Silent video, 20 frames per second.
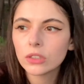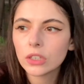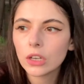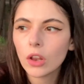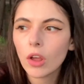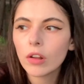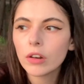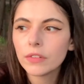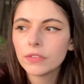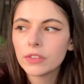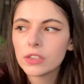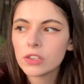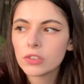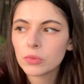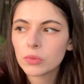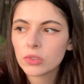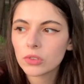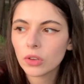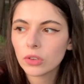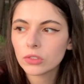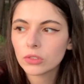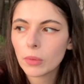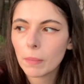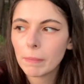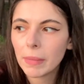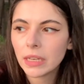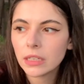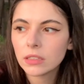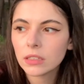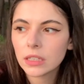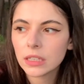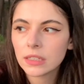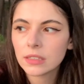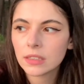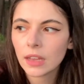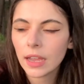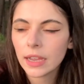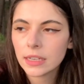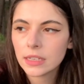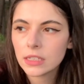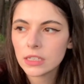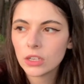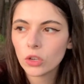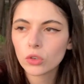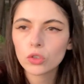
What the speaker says: a lot of this was also mental anxiety